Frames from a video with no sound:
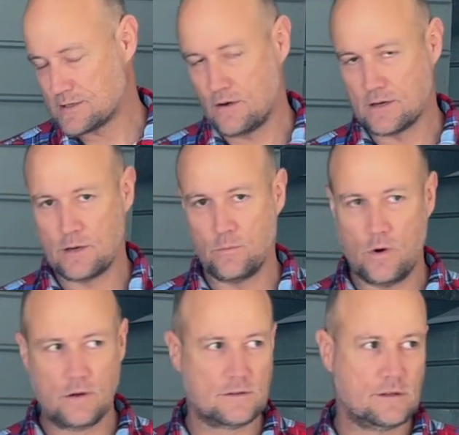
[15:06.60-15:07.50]
so I didn't
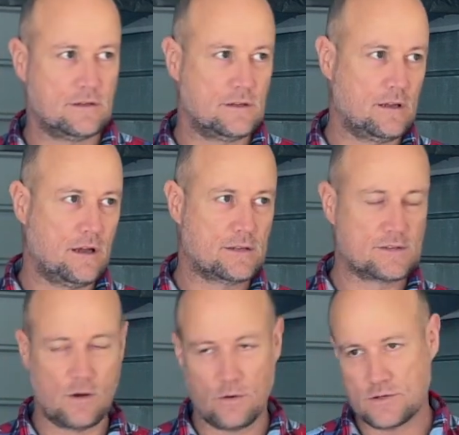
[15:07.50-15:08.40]
want
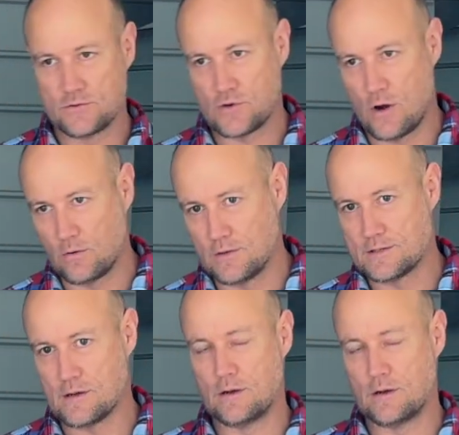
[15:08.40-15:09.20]
solar controllers,